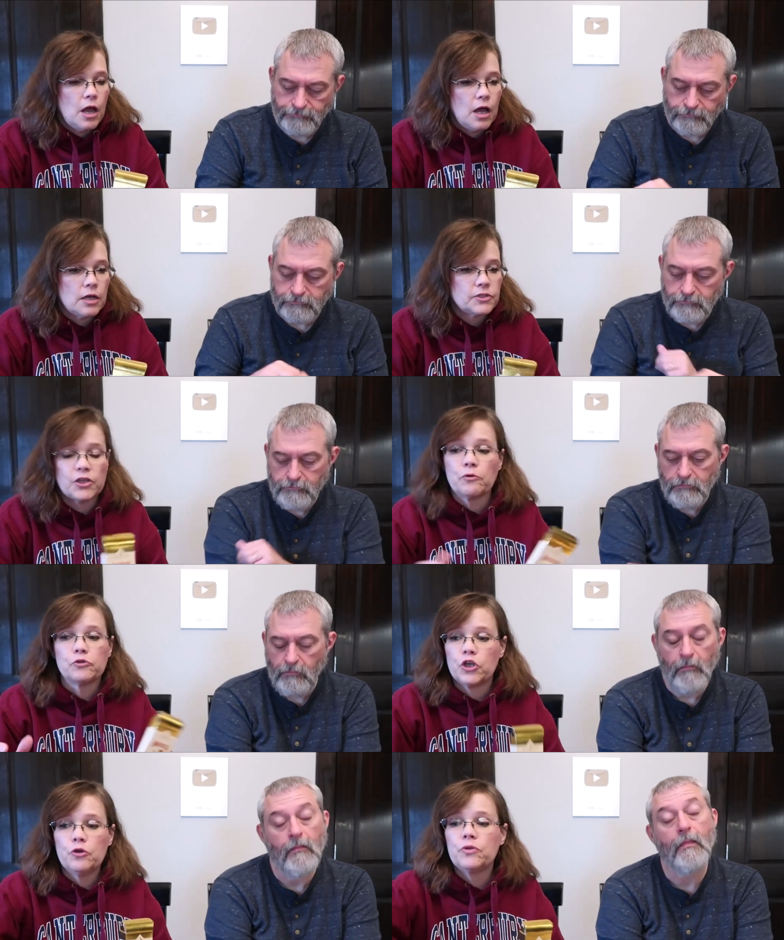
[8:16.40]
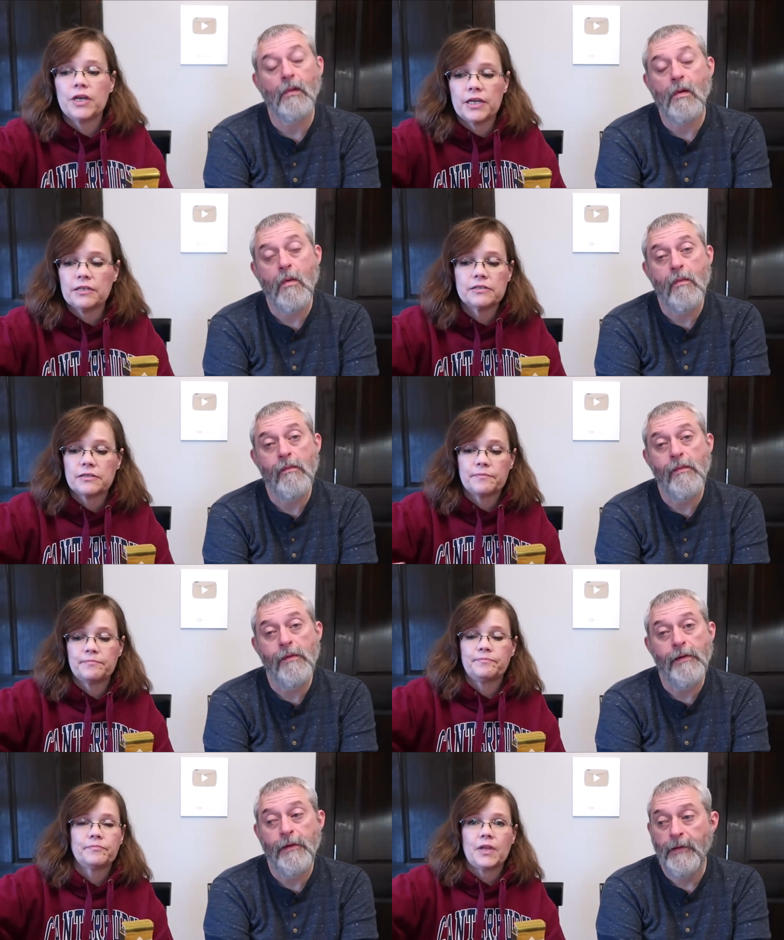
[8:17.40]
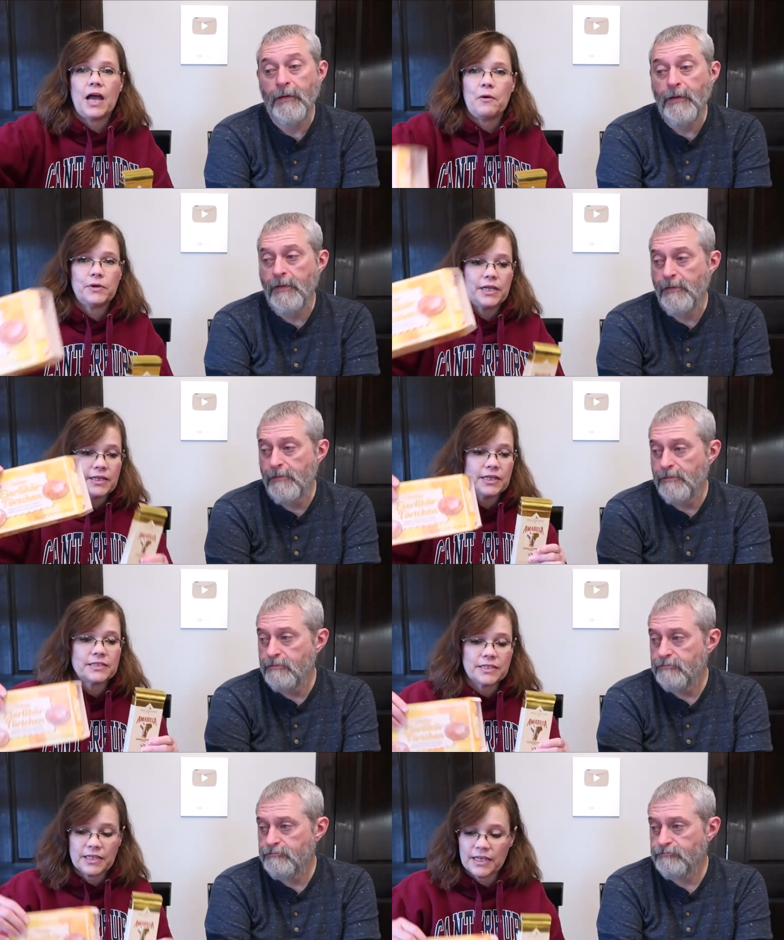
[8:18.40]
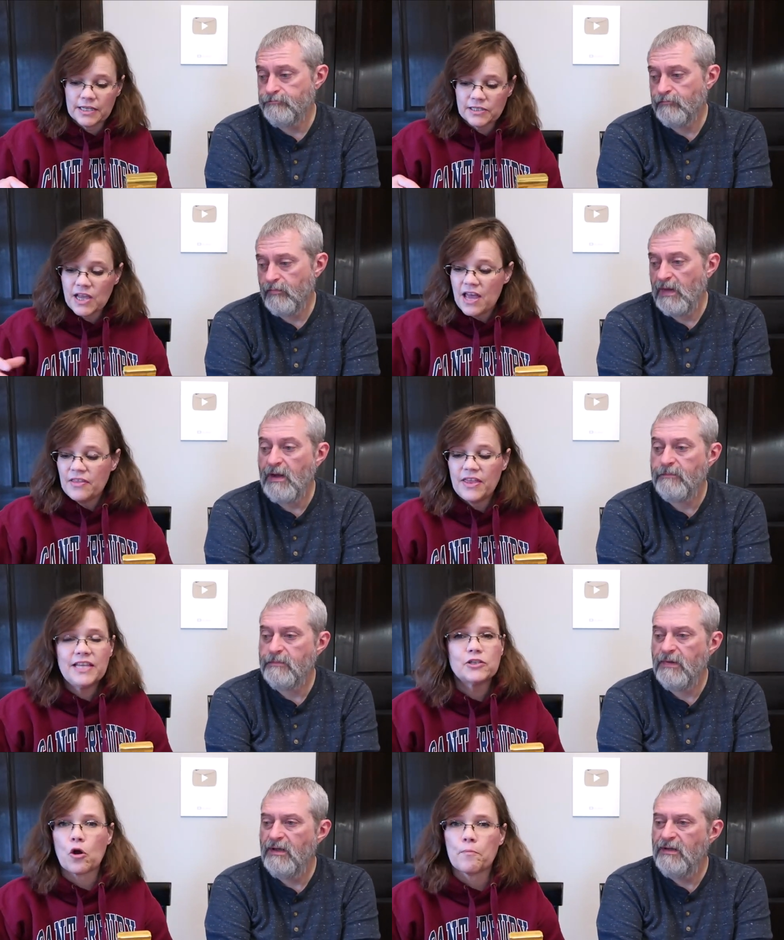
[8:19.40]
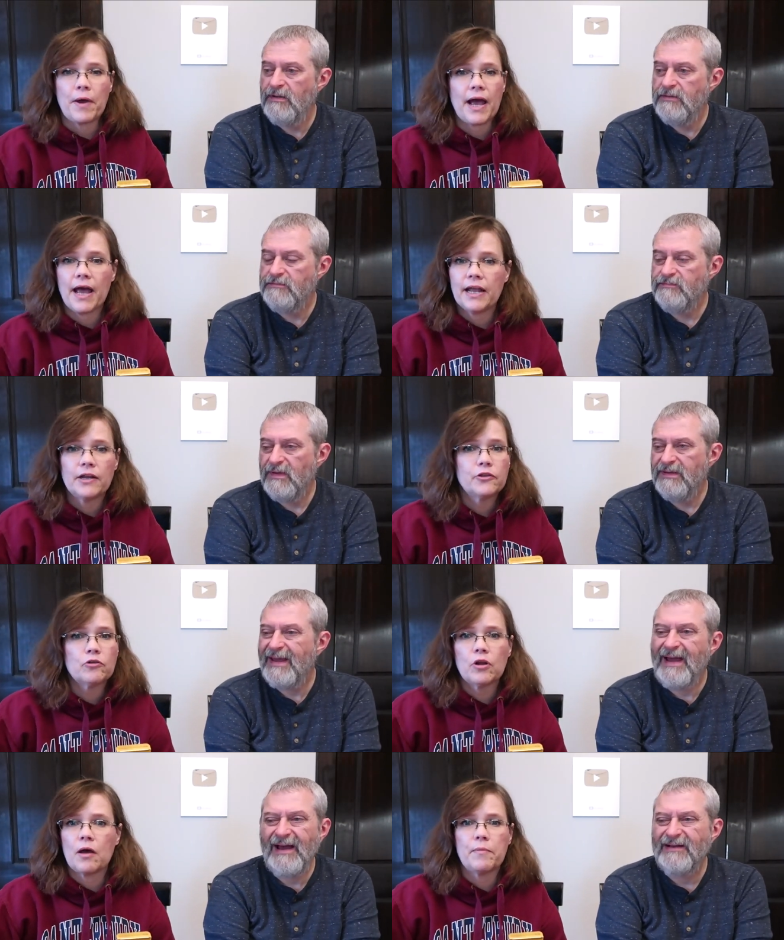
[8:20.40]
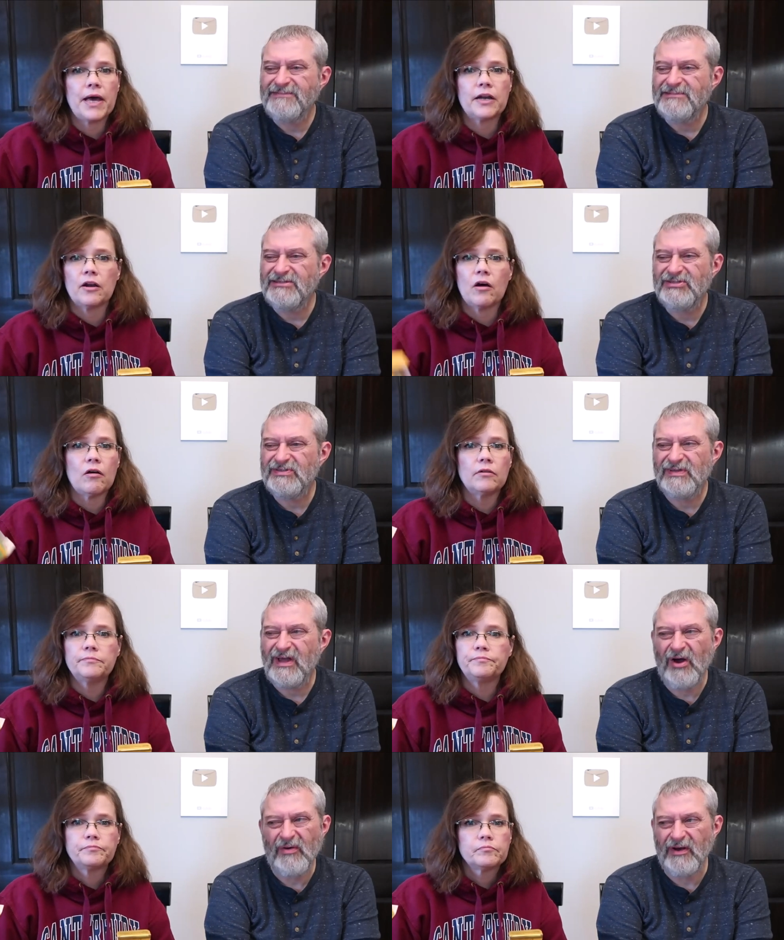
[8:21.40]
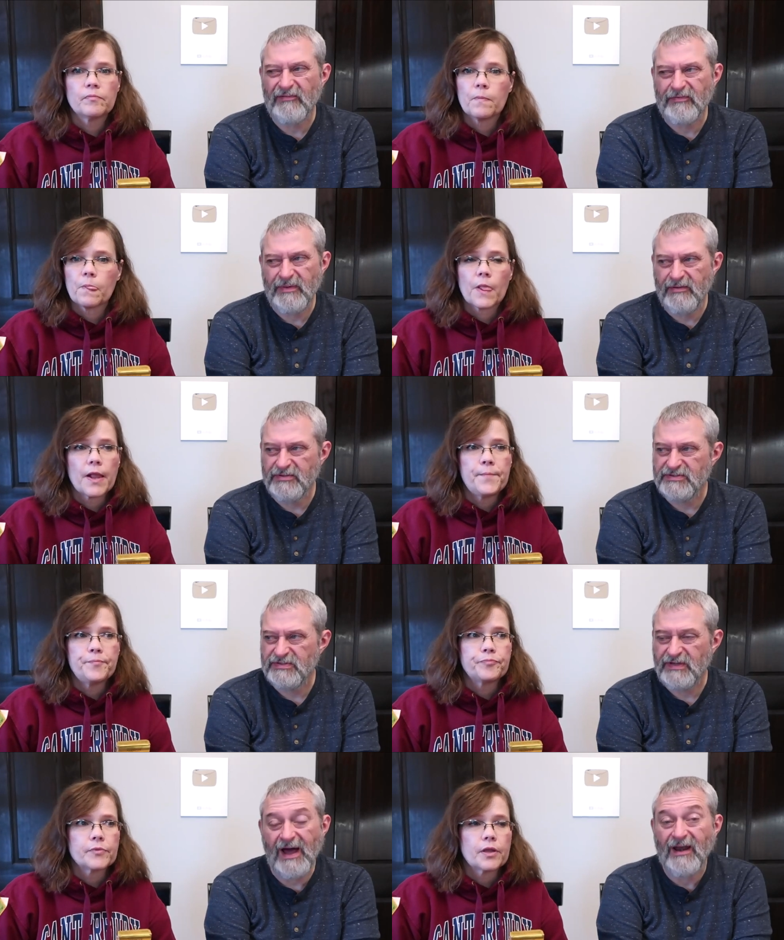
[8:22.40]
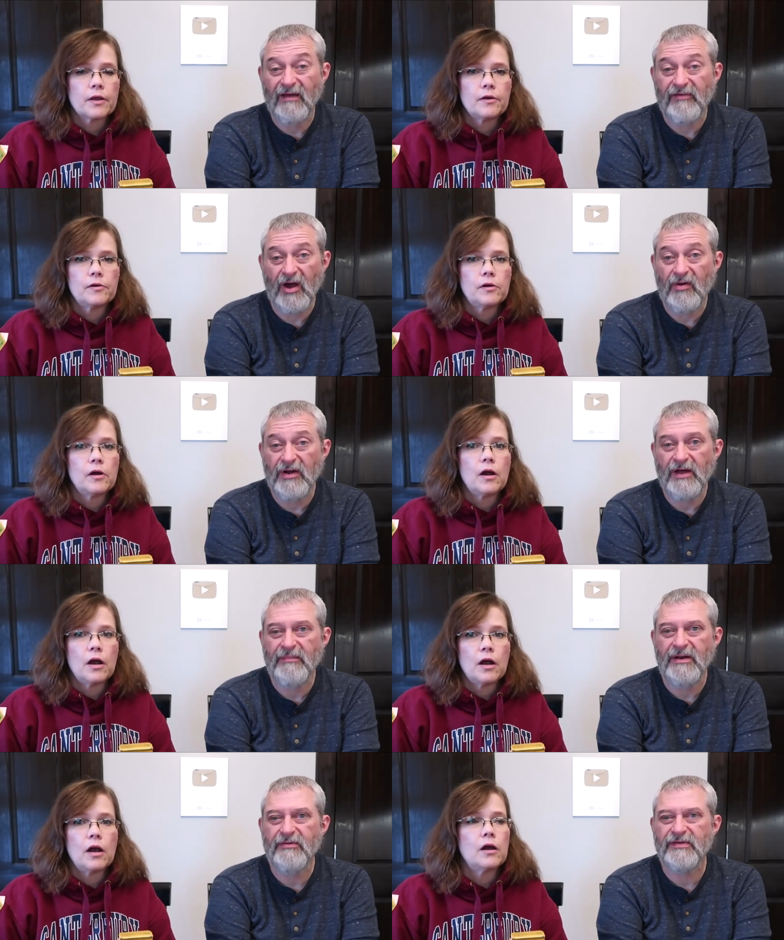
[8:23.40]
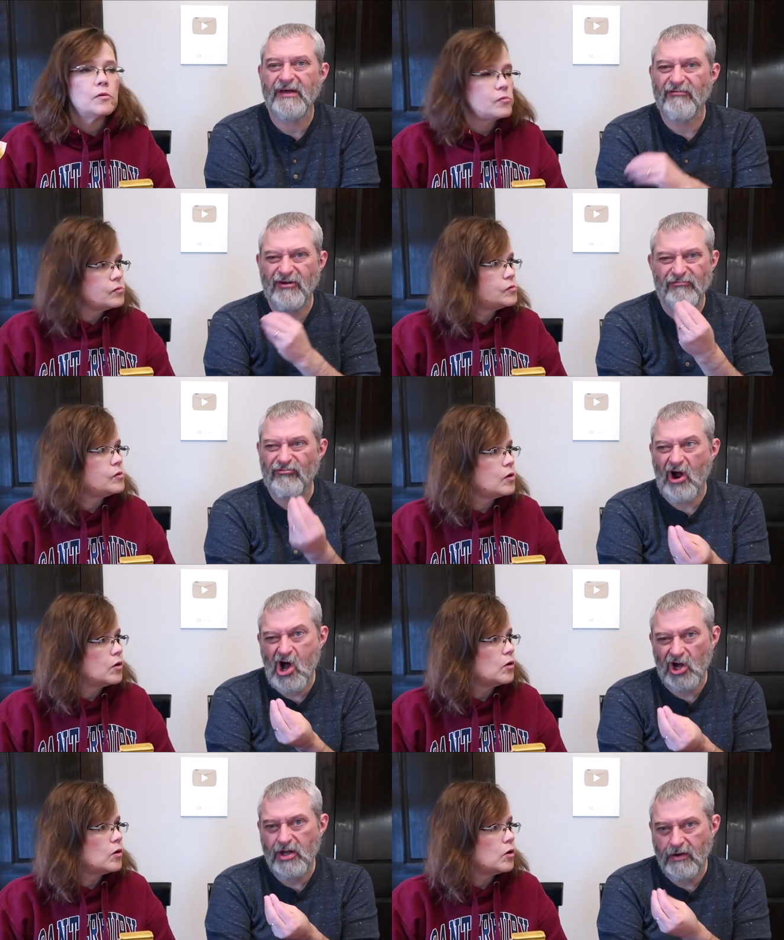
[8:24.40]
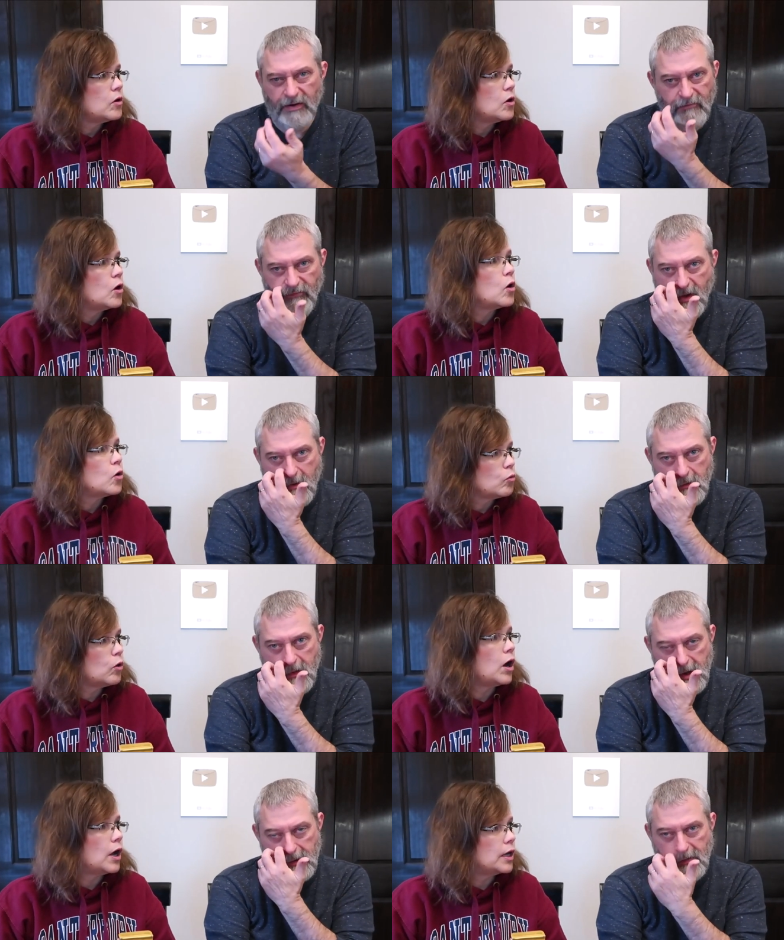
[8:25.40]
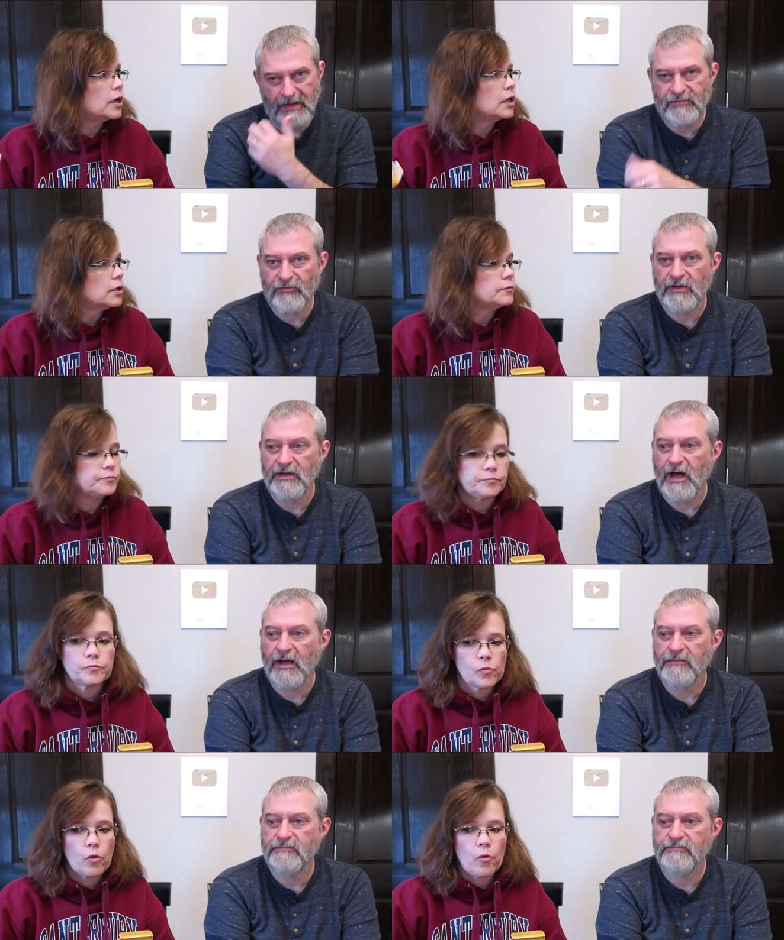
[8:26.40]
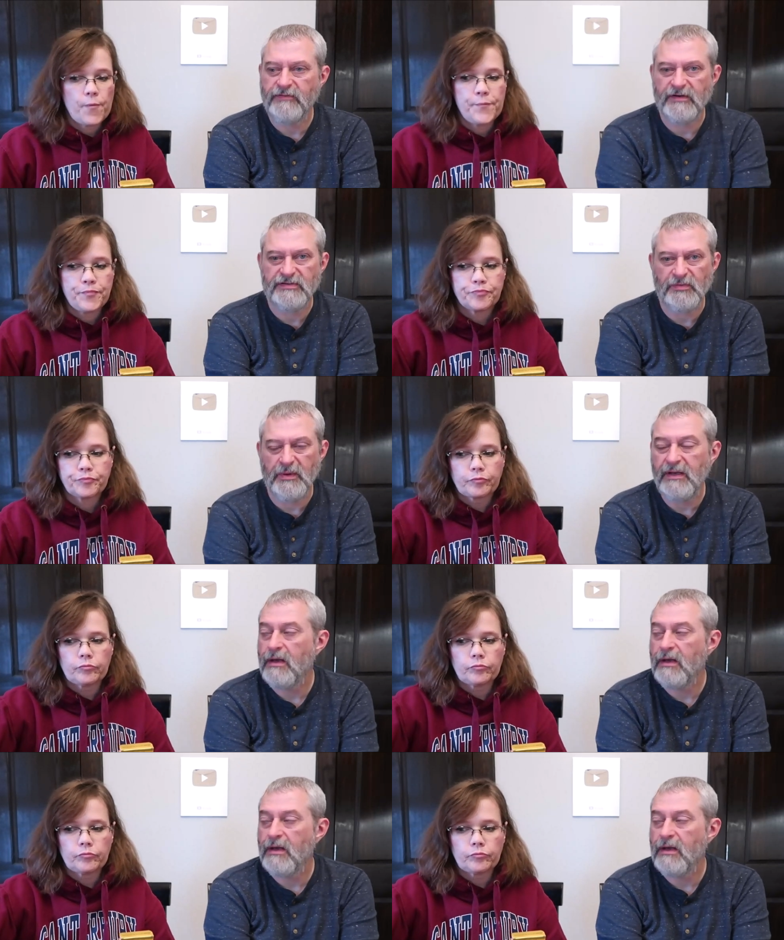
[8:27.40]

Speaker 1: yeah. uh, so two things I would get this and this. Yeah. These aren't bad. They're yeah, not bad at all. It's just
Speaker 2: the coconut for me was just, I love coconut, but it was like raw coconut flavor. Right. That's really not very sweet.